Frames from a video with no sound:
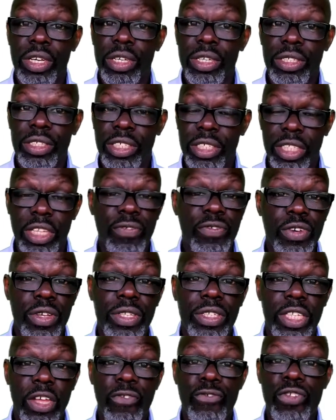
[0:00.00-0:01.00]

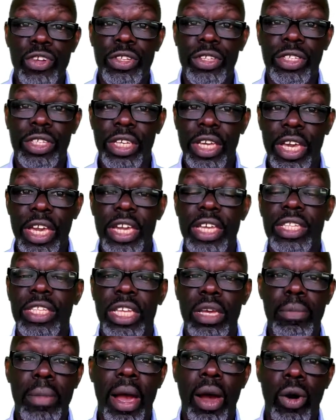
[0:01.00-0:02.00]
significant difference in the
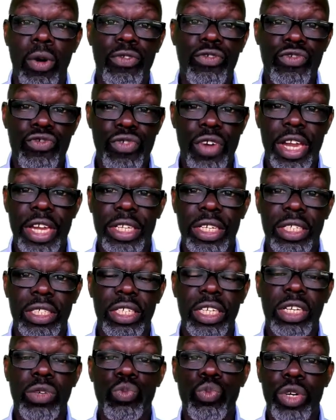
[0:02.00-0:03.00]
amount of training
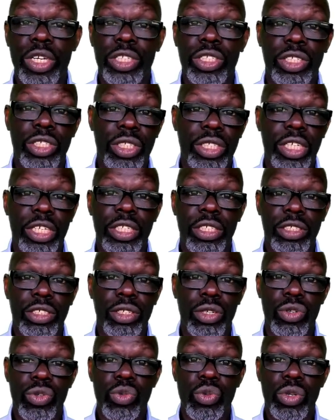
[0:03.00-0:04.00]
in which you need
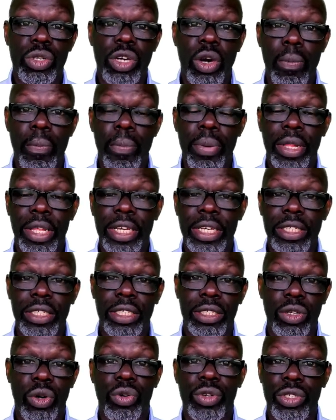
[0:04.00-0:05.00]
to complete
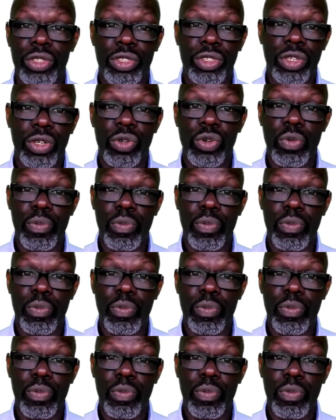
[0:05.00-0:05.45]
in order to